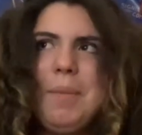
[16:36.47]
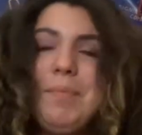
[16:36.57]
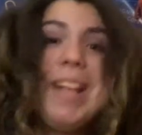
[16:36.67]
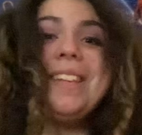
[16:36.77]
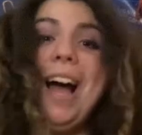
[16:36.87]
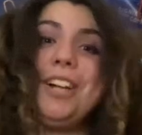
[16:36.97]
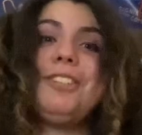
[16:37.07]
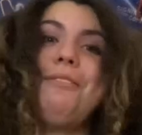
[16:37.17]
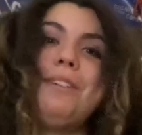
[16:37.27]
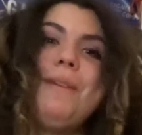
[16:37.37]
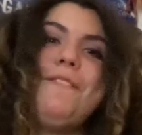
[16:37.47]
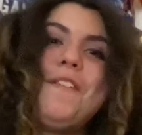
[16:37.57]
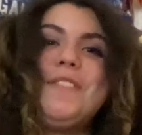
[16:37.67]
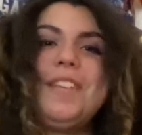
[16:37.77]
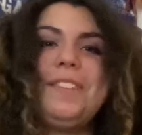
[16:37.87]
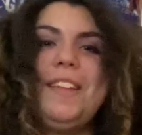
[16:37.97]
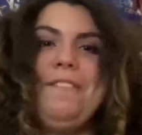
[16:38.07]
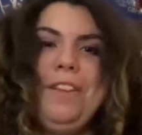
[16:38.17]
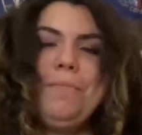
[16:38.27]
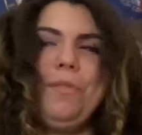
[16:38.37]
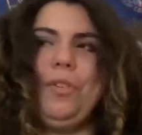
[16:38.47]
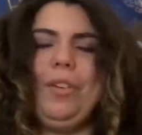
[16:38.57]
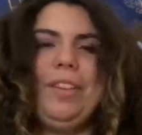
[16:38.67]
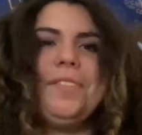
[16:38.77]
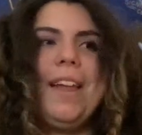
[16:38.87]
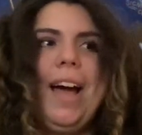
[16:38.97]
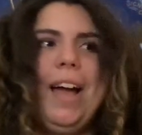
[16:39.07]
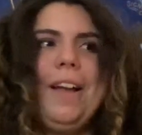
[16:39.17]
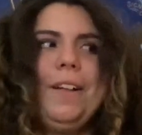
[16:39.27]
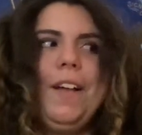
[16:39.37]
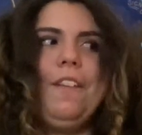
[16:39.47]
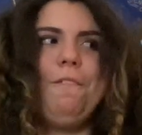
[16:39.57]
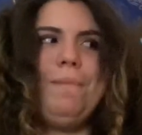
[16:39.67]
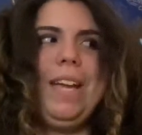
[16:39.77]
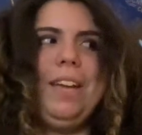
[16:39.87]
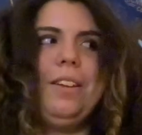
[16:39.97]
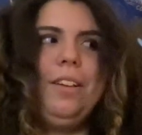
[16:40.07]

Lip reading: That's actually one of my favorite things that I've done before, is that I have made,